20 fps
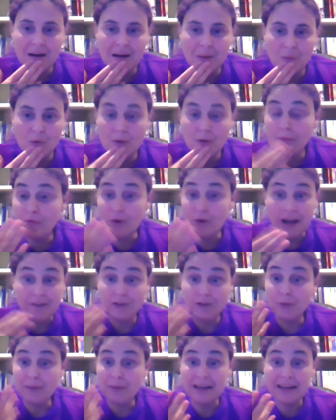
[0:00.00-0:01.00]
we have
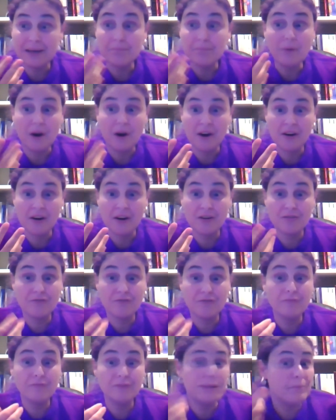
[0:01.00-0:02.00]
to make it part of
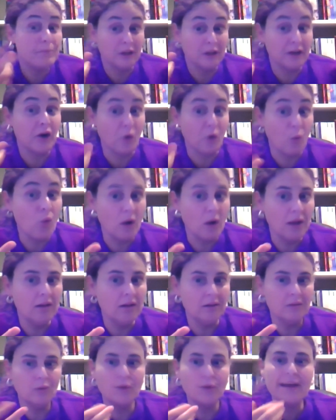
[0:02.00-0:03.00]
the political
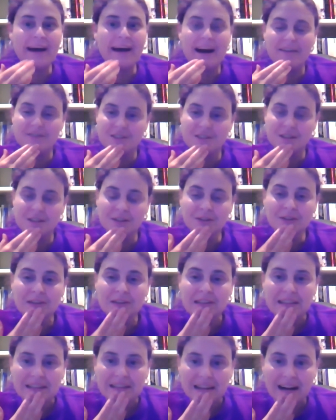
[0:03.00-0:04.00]
will. We have to
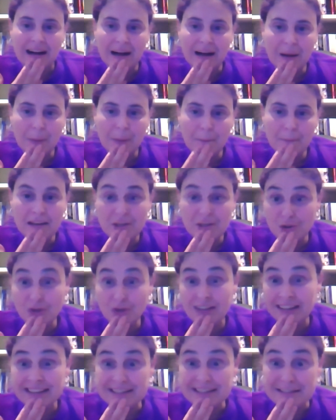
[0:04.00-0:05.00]
make sure
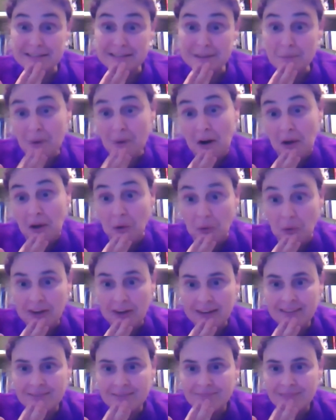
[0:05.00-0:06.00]
that this is a
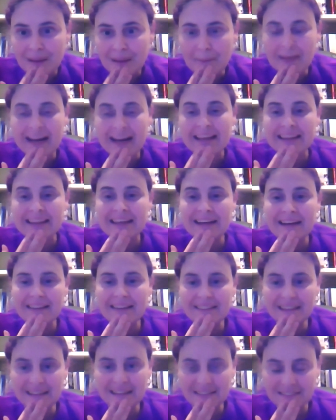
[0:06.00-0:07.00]
priority. I mean, I think at
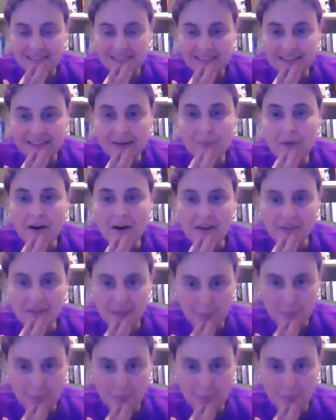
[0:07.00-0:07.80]
the end of the day, part of the